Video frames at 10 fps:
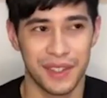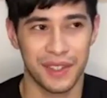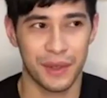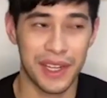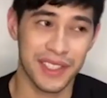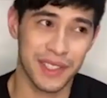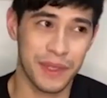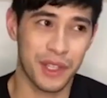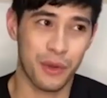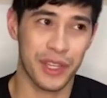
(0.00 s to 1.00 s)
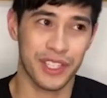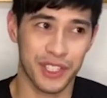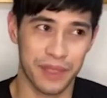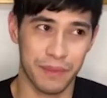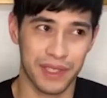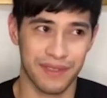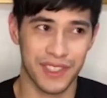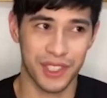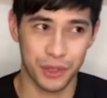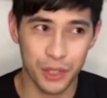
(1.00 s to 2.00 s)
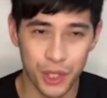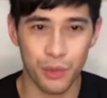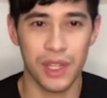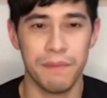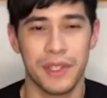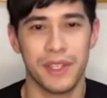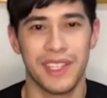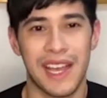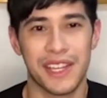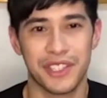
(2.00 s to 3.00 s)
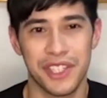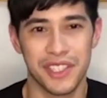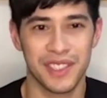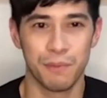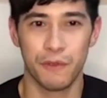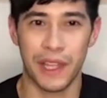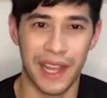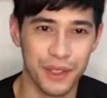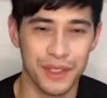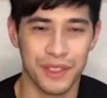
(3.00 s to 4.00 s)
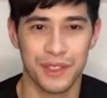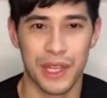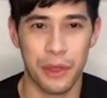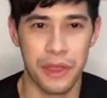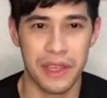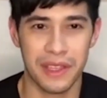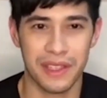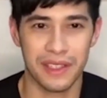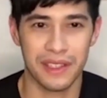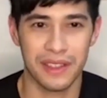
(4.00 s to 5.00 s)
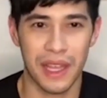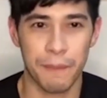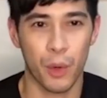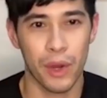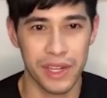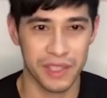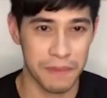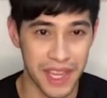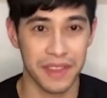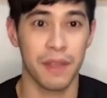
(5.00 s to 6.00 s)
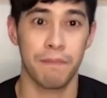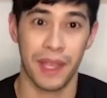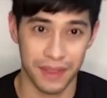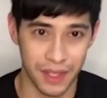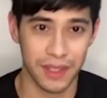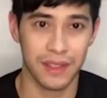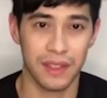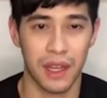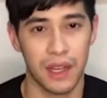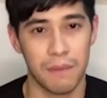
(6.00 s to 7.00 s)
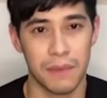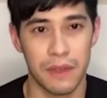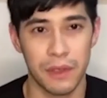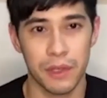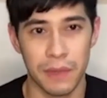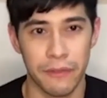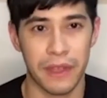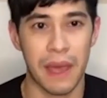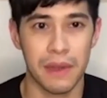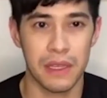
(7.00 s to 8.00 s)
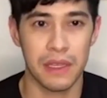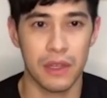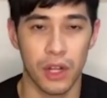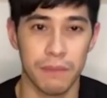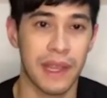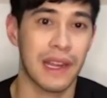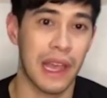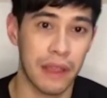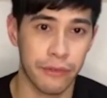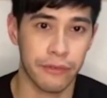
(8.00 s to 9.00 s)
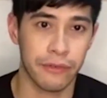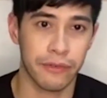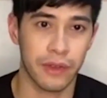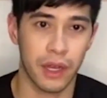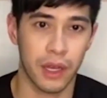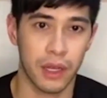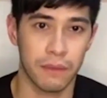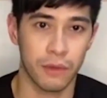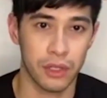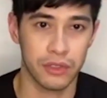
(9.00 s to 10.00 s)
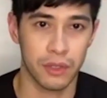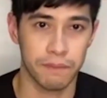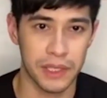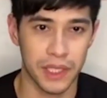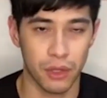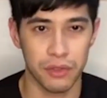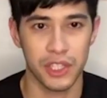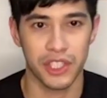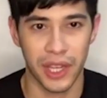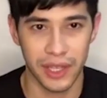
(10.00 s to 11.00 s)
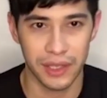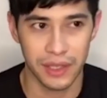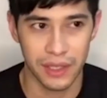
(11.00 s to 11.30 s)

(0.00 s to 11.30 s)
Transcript: Well, it's a big question, but it's a good one because I actually just moved out. So I think number one is being independent, um, living with my family all my life, um, also being an only child.